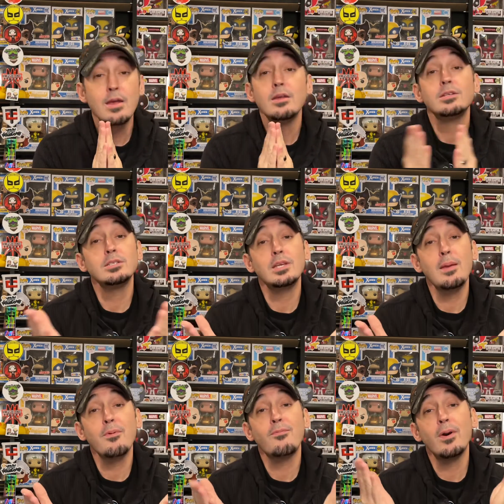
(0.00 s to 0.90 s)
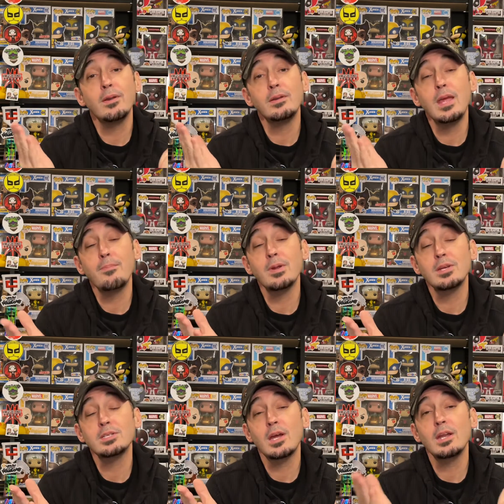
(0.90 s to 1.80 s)
just keep it fun keep it
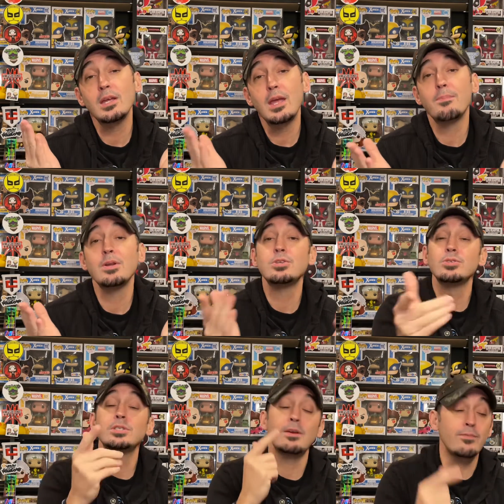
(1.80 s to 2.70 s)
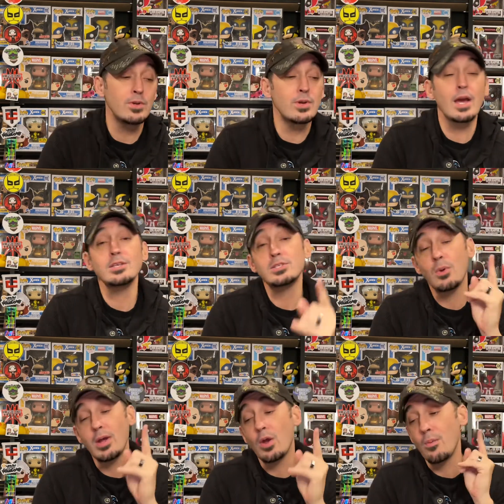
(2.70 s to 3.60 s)
exciting keep it interesting for you guys so
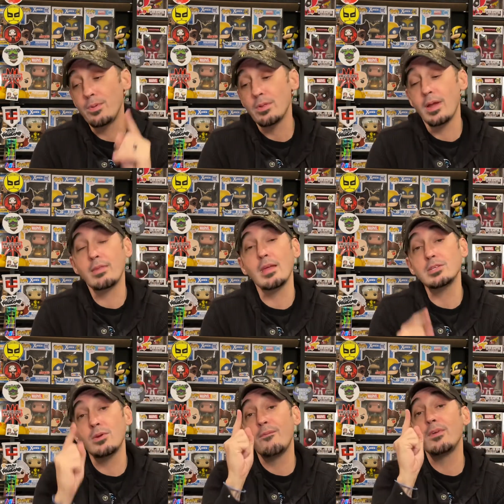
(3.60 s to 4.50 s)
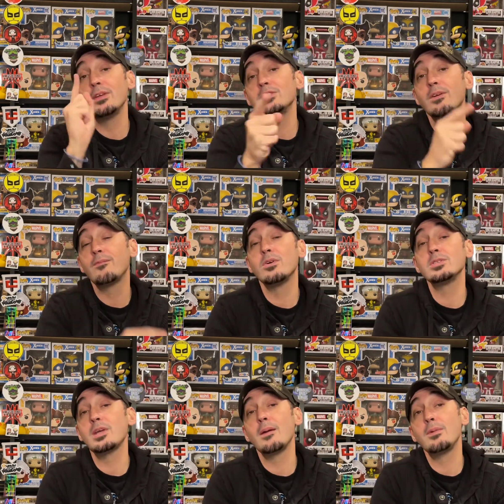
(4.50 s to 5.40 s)
i hope you like that so if it is your first
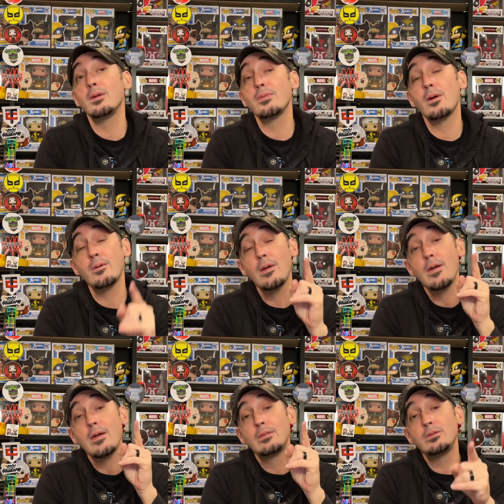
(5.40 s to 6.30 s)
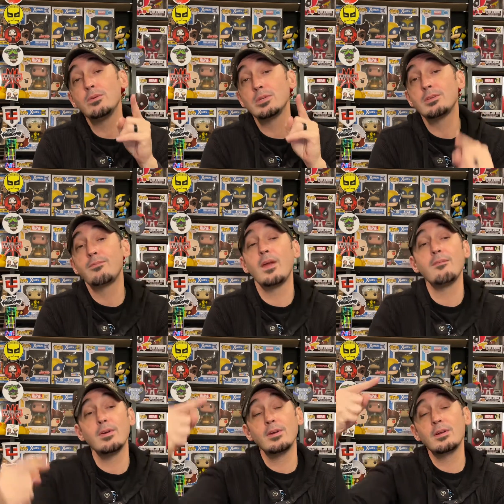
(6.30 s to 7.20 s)
time here though do us a
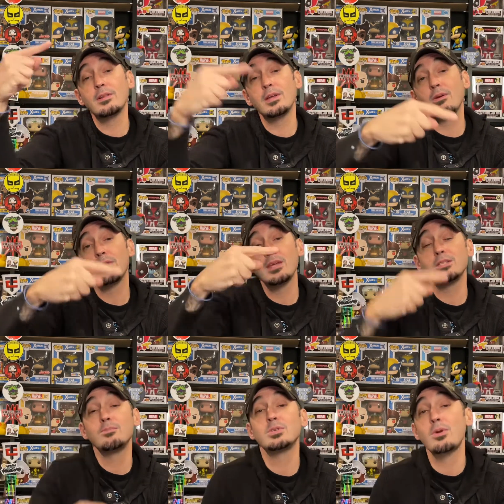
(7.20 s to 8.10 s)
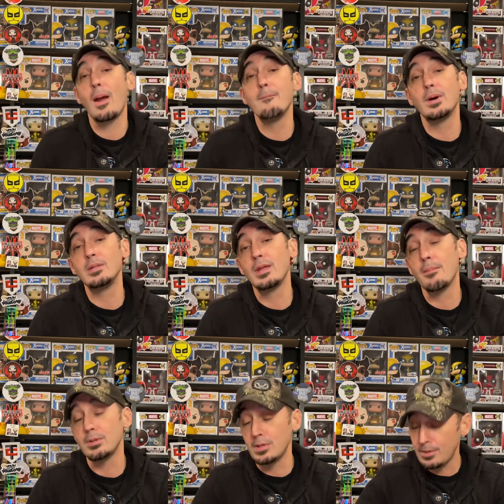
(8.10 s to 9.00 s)
favor click on that subscribe button down
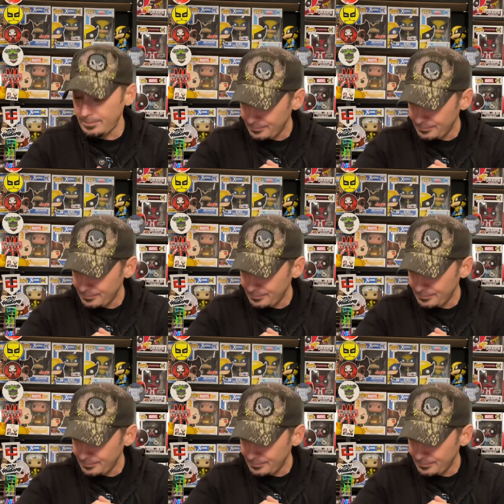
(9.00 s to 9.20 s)
below